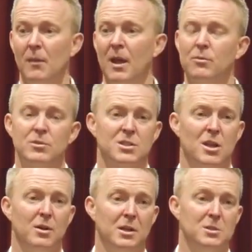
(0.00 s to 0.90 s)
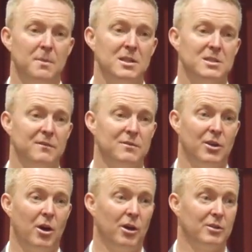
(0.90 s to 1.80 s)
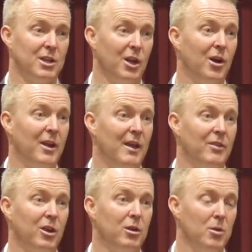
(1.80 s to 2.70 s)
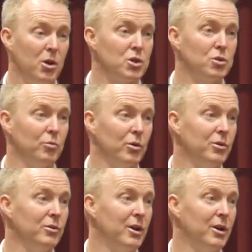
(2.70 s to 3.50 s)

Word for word: and it was so expensive to, do, to go down the commercial route,